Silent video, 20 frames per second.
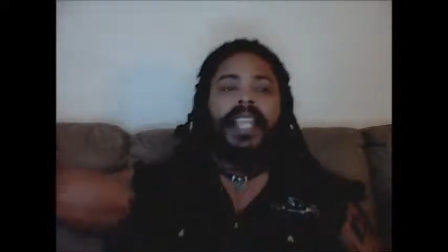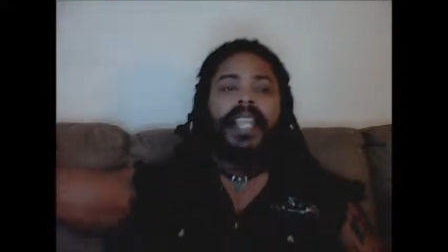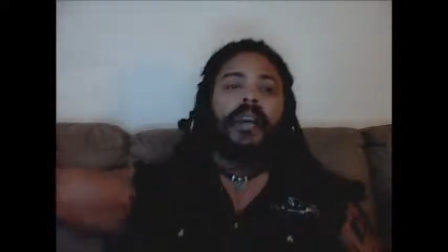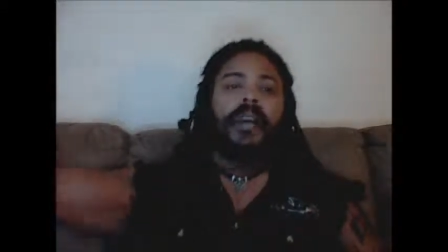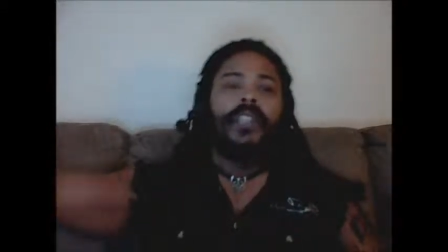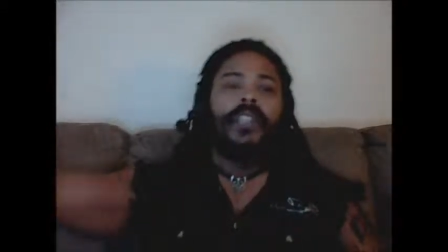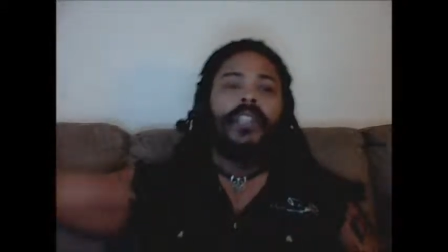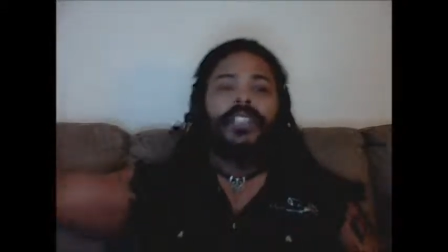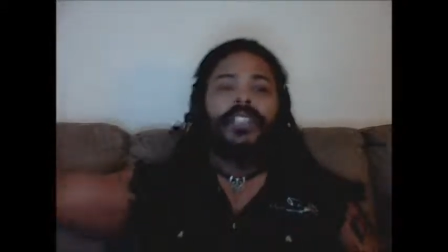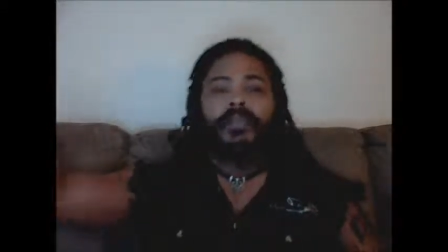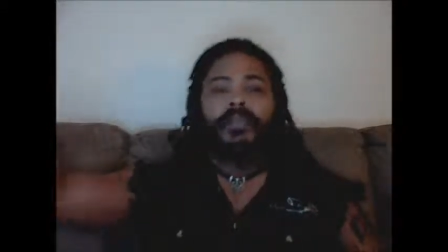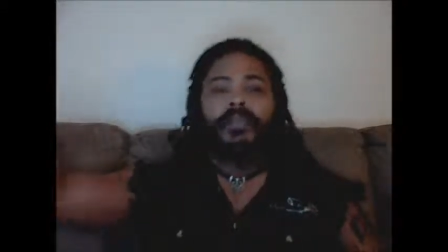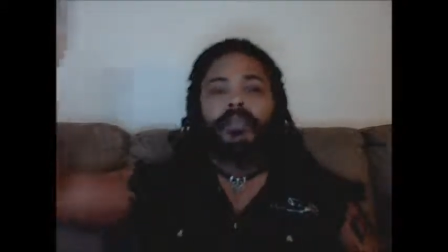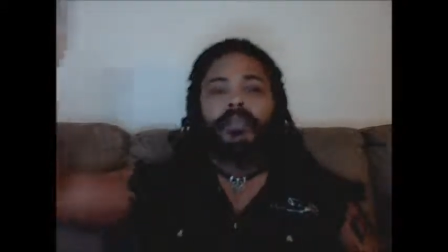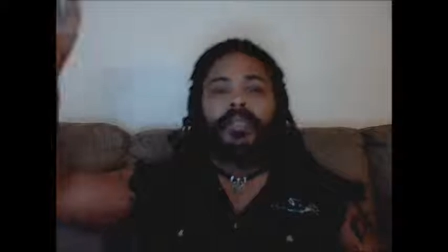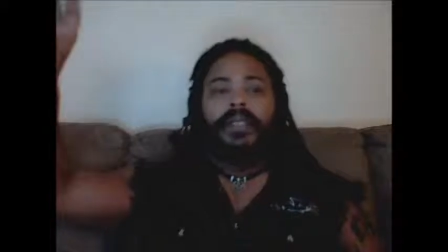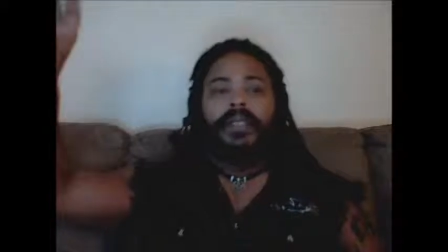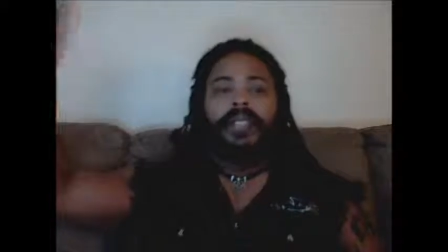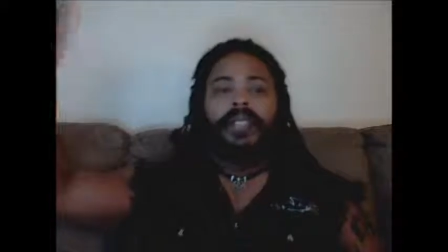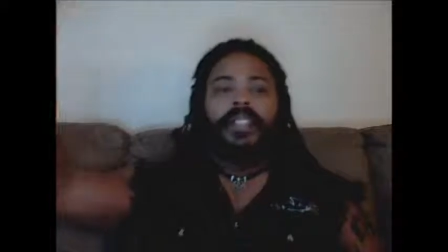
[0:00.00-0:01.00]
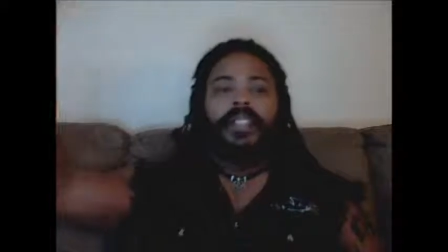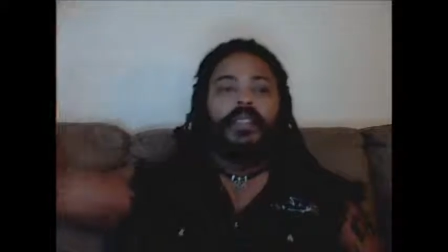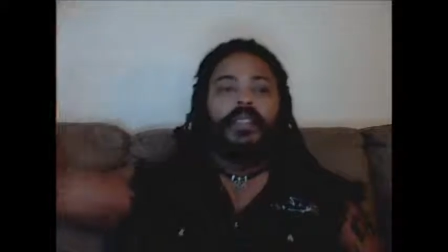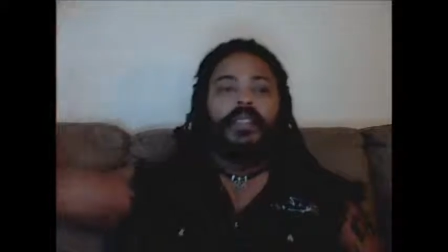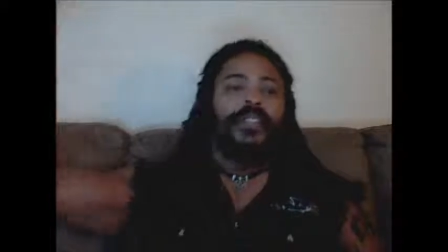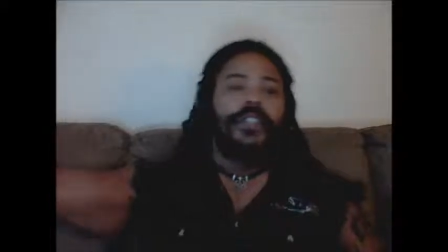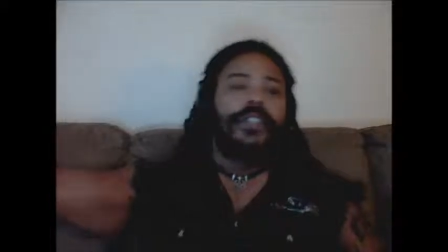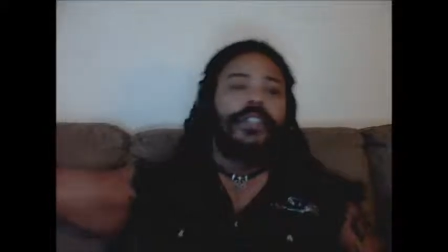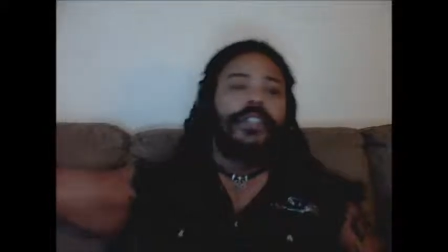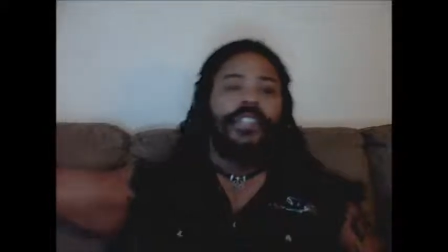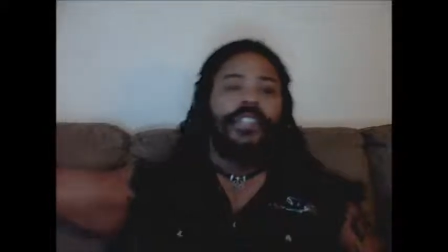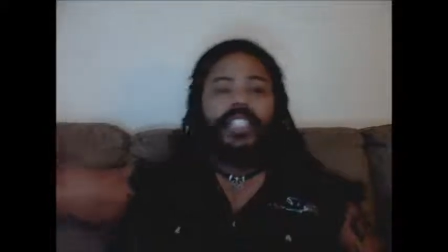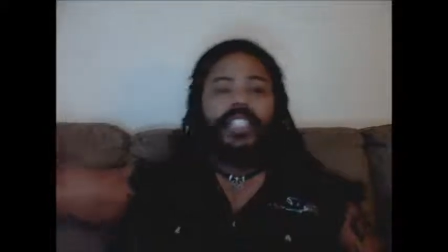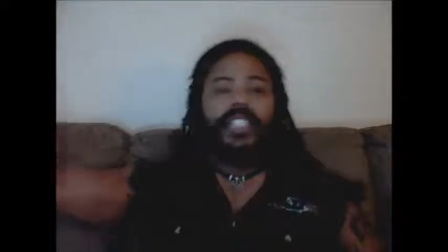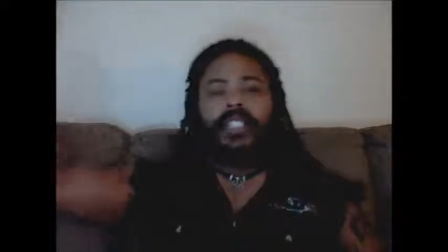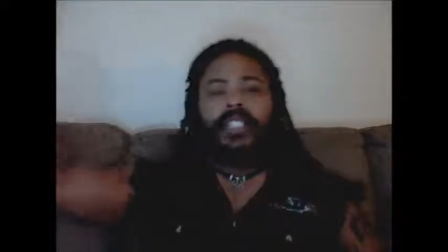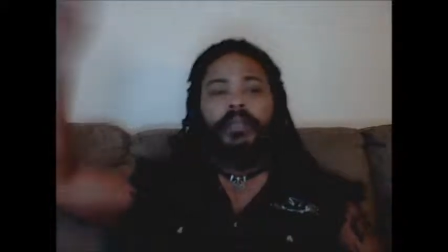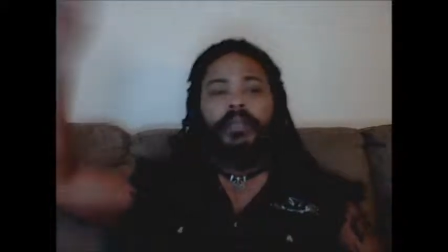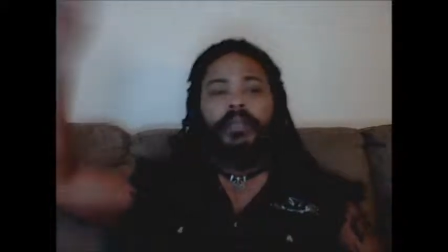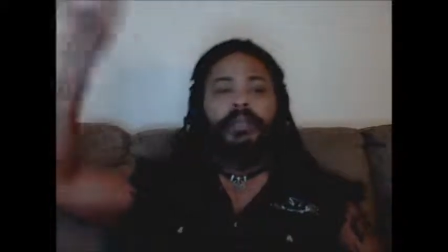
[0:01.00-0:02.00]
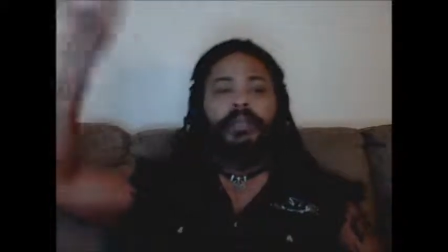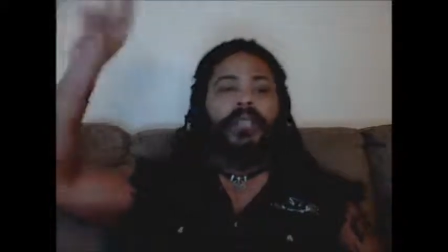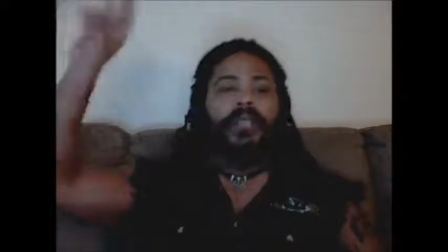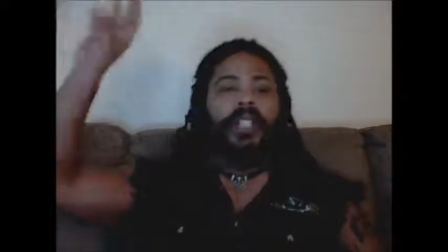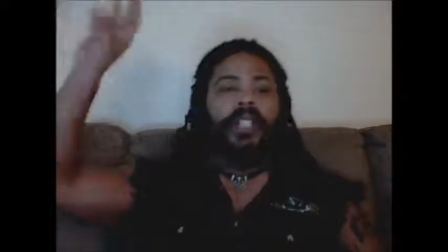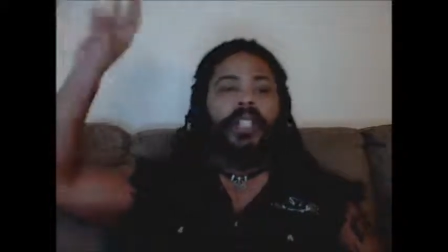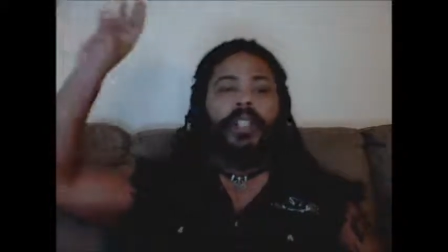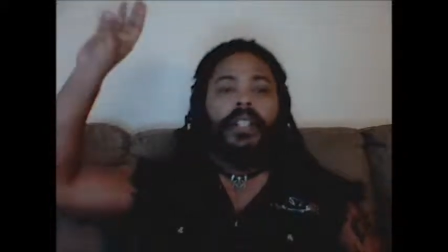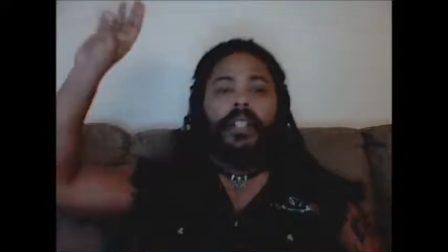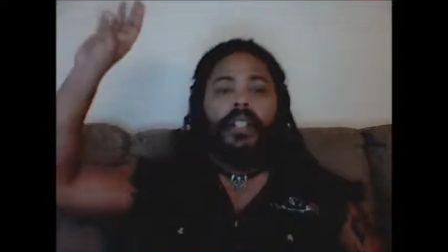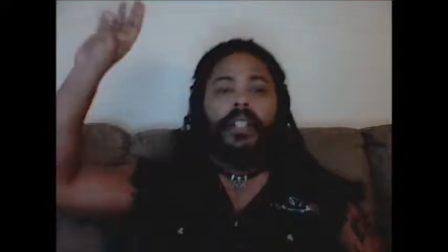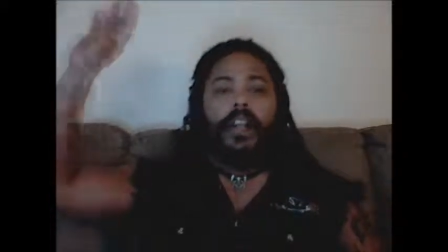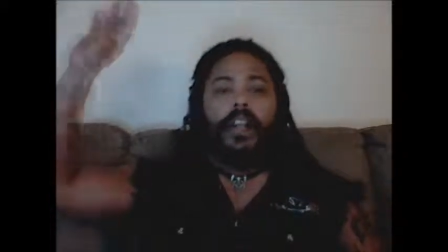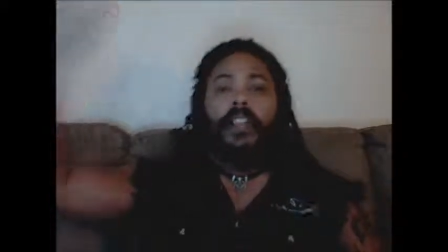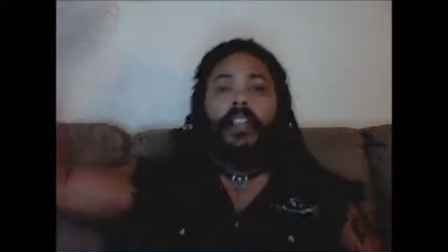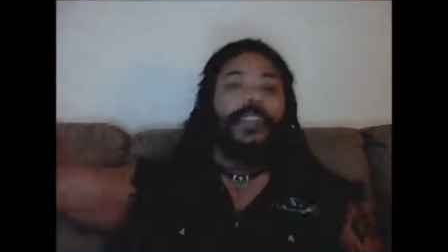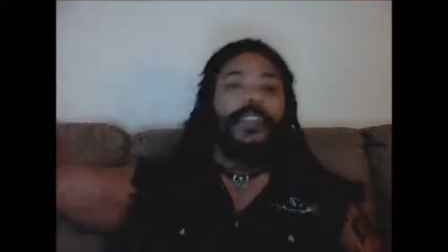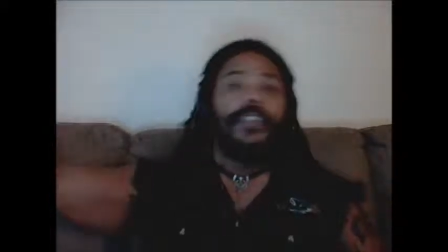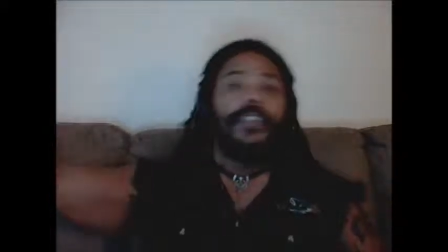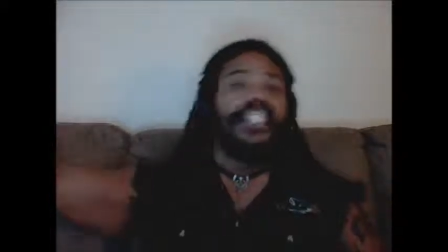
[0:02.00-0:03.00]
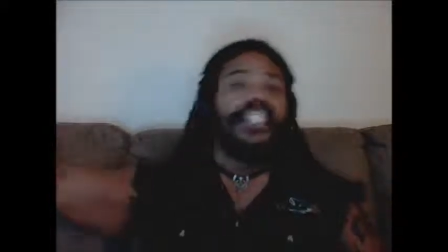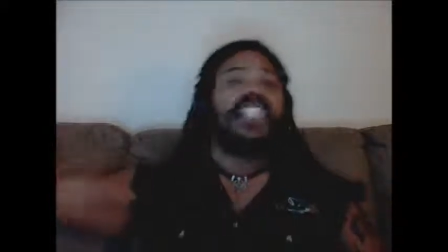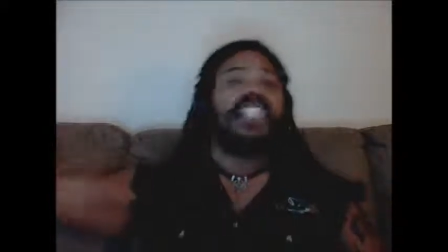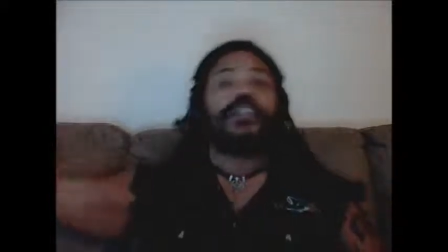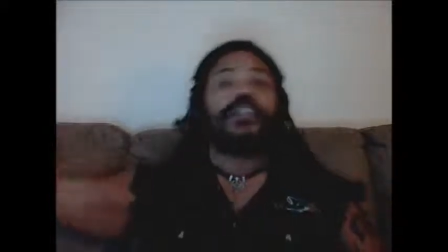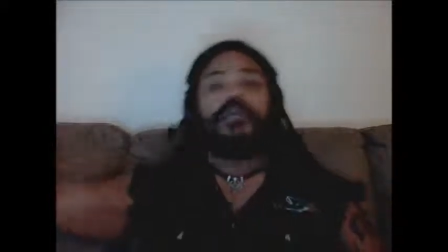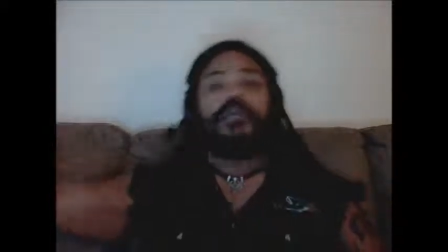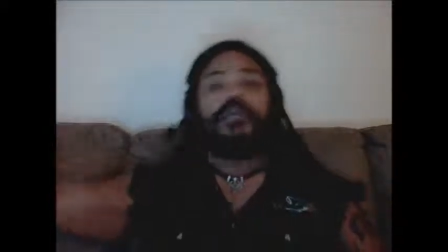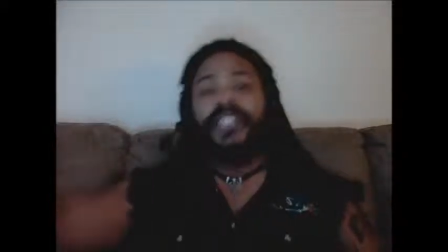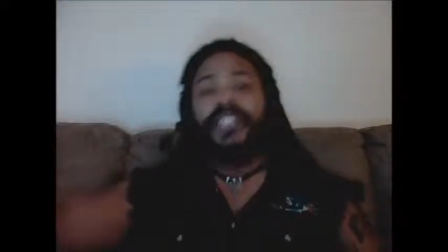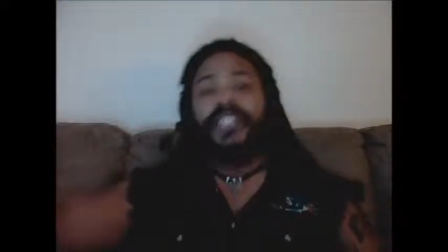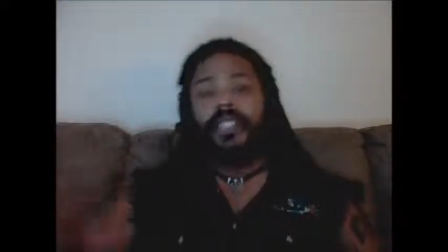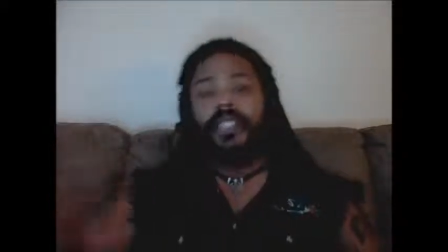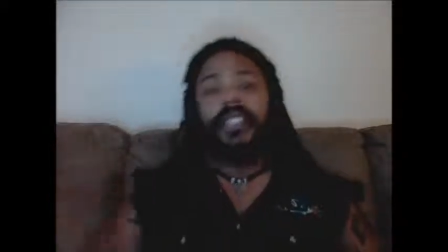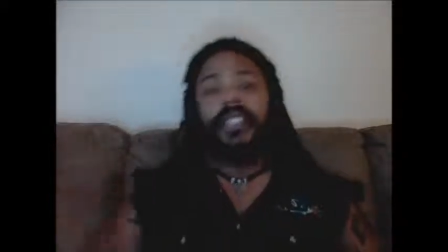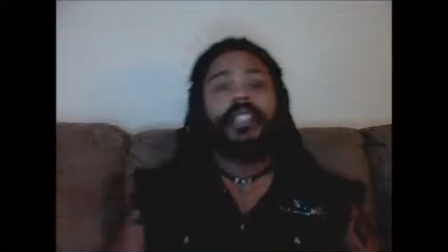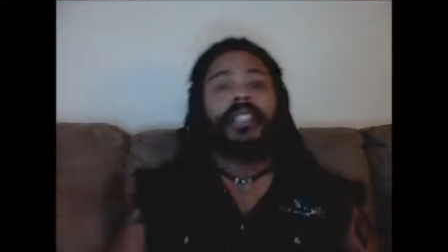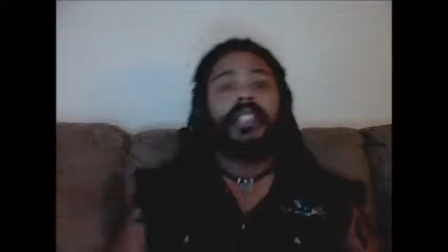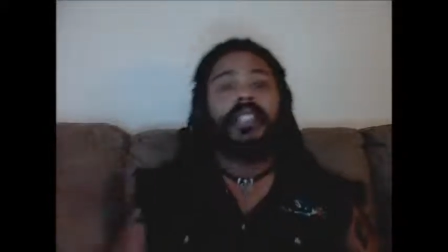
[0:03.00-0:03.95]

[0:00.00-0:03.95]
Taoism, Confucianism, all those isms,